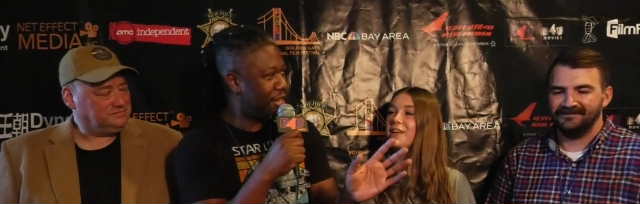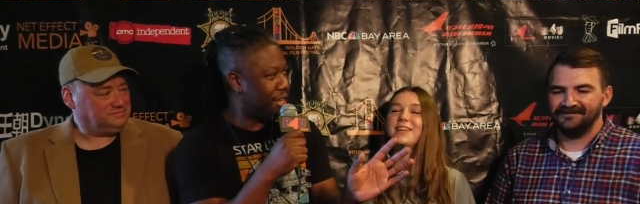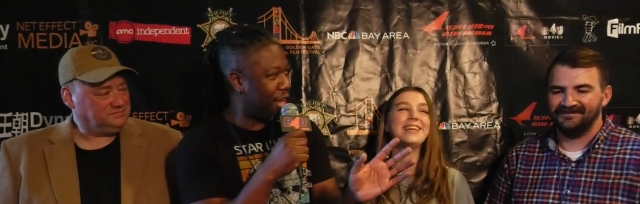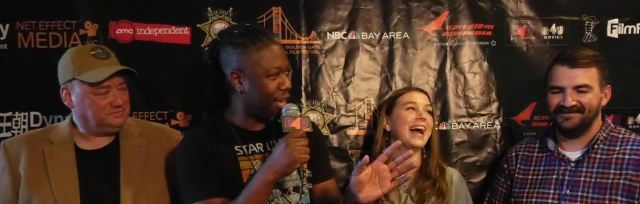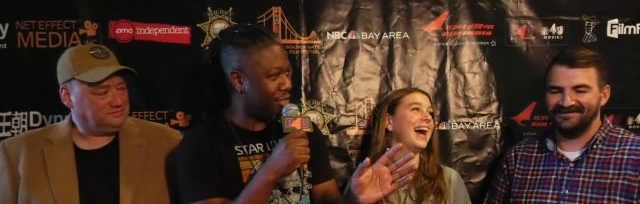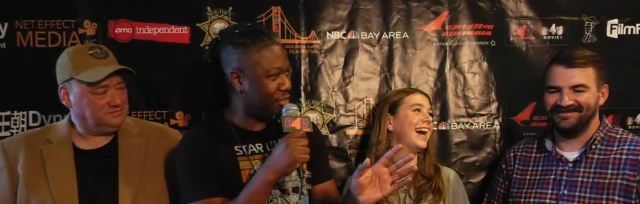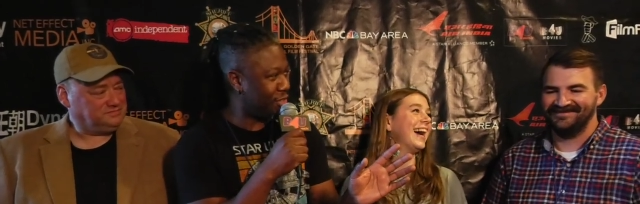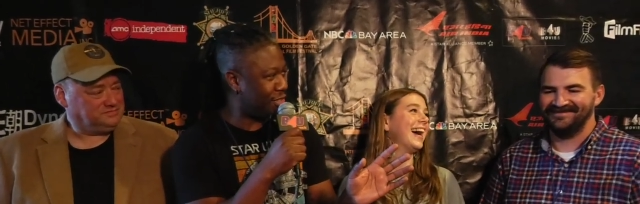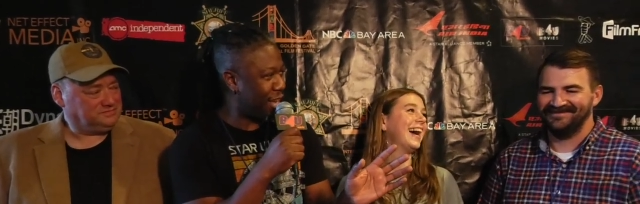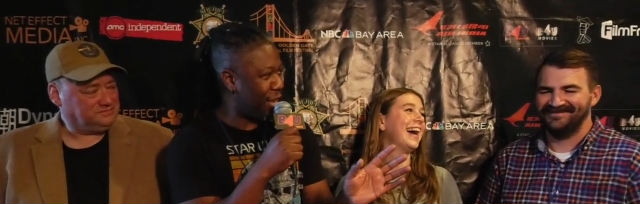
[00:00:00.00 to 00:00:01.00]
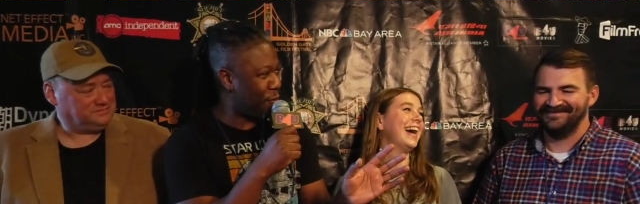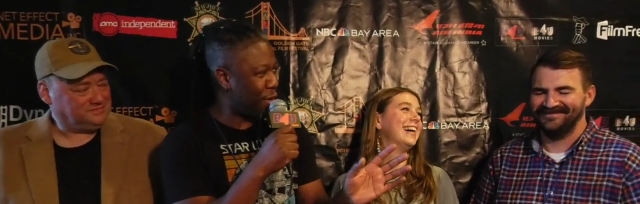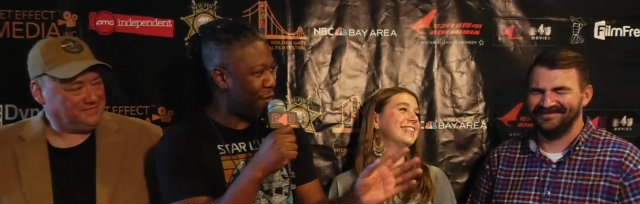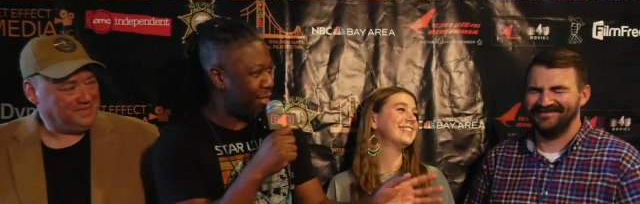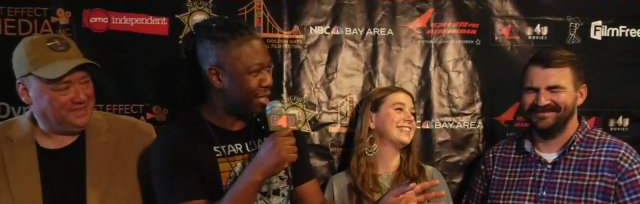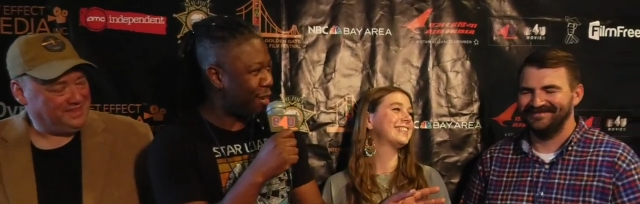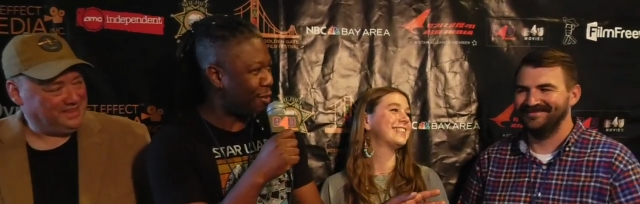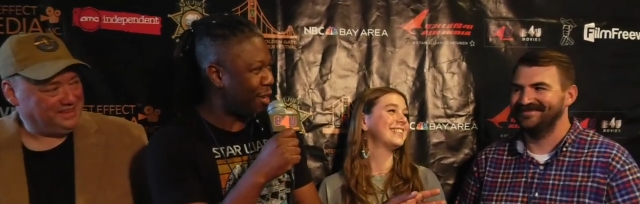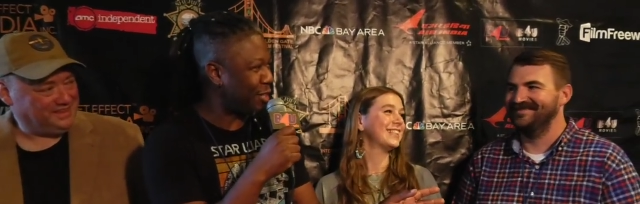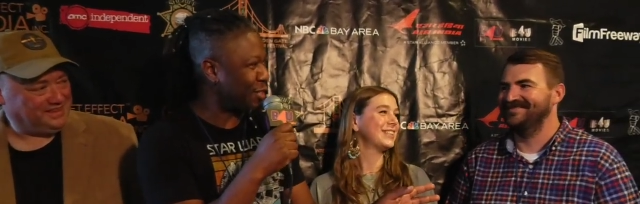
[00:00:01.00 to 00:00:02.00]
Speaker 1: I guess you could say we have this guy over
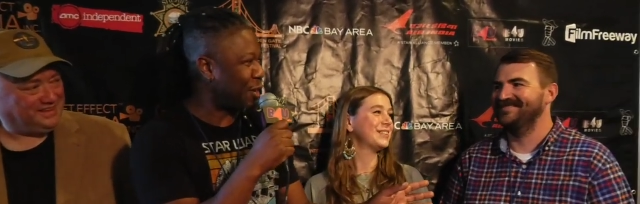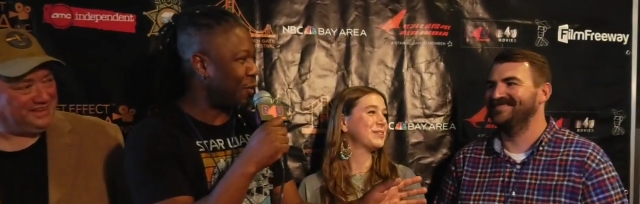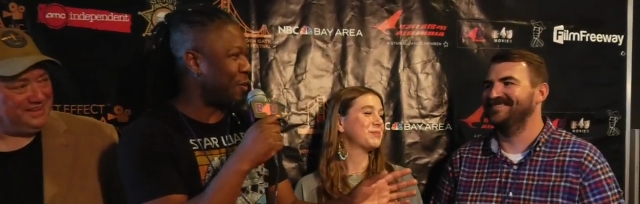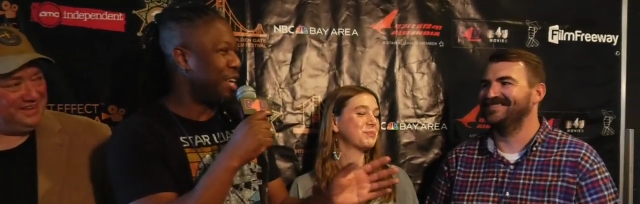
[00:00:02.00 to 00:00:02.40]
here. So